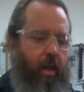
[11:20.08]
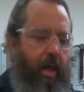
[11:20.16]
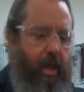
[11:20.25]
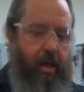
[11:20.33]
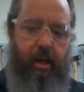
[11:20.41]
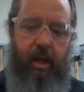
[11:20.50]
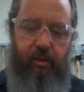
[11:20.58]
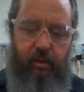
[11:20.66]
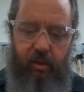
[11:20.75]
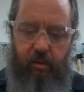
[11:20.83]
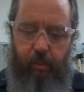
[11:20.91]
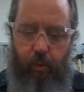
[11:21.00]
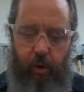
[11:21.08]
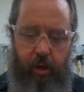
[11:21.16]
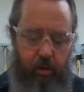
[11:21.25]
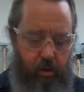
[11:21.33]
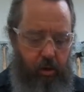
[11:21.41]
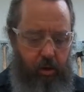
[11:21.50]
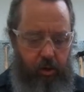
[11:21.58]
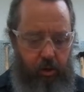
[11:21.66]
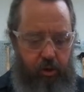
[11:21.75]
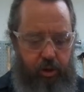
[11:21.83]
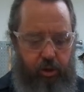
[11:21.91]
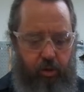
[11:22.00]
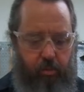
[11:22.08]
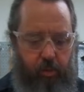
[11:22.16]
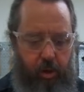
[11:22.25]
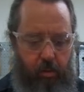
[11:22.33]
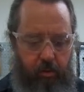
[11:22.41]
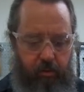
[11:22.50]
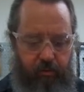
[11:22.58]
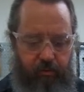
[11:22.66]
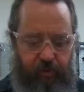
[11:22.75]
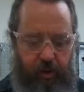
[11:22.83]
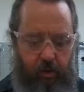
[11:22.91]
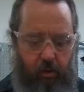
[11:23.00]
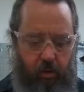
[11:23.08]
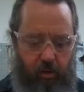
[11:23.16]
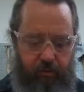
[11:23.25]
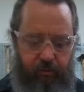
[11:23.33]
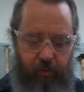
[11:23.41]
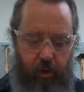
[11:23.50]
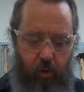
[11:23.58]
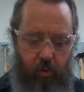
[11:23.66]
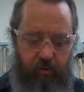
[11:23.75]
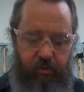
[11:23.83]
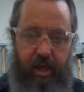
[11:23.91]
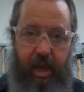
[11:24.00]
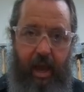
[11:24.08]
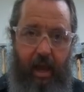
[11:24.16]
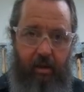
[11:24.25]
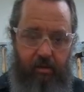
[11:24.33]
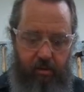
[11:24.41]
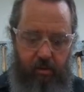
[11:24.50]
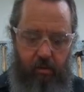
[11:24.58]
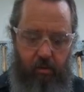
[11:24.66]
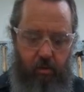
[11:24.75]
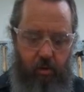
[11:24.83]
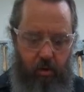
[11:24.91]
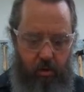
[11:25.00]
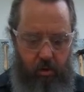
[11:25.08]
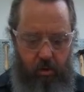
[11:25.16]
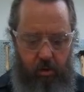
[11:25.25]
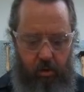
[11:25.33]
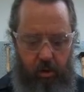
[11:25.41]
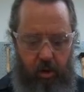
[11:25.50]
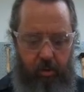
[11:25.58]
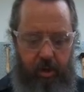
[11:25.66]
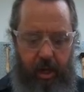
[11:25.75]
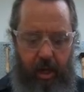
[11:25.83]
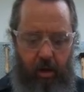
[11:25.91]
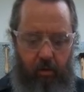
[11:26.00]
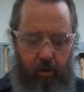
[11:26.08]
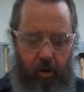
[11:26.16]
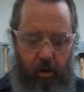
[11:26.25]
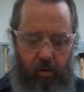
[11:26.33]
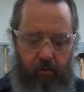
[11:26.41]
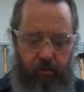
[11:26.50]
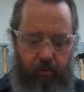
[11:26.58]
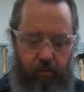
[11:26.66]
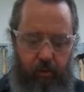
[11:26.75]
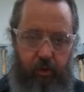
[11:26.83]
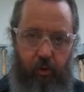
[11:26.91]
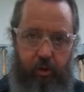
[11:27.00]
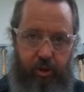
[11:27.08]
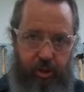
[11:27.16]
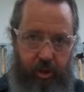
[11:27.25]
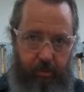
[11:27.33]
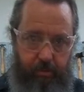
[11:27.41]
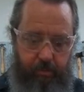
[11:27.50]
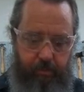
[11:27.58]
And at this point you should be able to feel a flow of gas coming out of the torch tip.